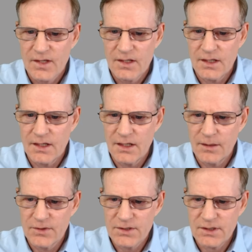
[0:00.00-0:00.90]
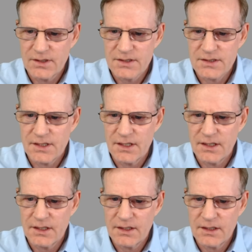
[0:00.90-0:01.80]
And I'm just going to
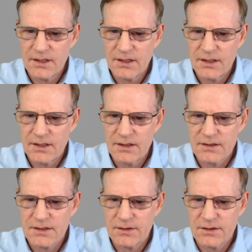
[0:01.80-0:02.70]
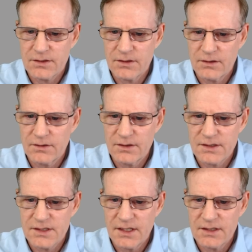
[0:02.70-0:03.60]
say, I'm going to turn all
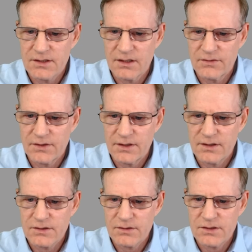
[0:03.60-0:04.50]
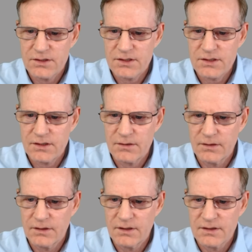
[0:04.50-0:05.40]
these days off here. So it's just going to
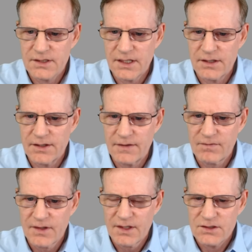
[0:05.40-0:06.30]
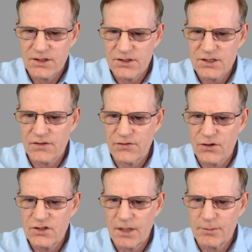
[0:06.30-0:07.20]
run on Saturday. So this is the
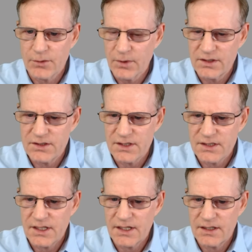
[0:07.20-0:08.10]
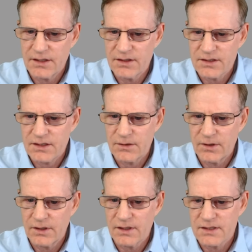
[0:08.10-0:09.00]
first time it runs to this date here, and it's going to
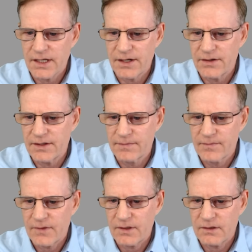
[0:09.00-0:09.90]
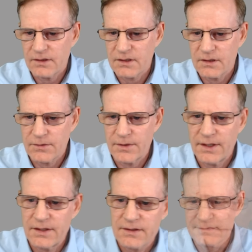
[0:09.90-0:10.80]
run on Saturday. I'm going to click on create.